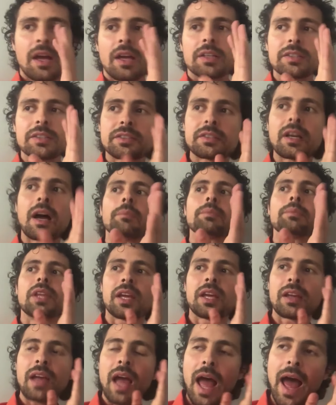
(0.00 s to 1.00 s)

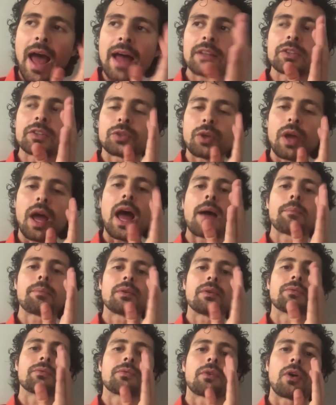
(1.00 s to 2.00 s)
Something had to
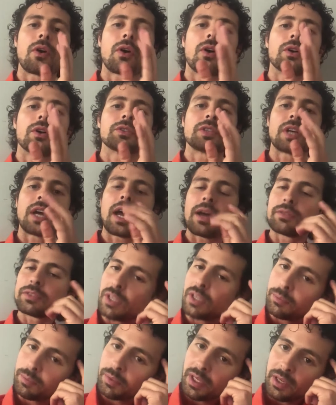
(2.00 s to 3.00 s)
happen for her to have
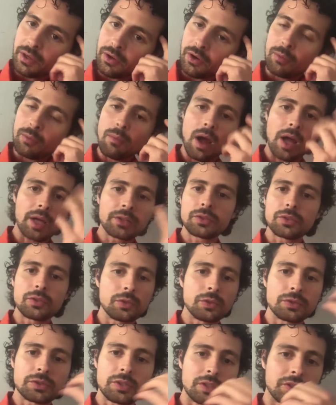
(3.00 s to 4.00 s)
something in her mind to
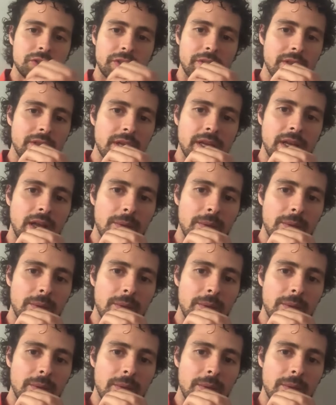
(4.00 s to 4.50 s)
do such a thing.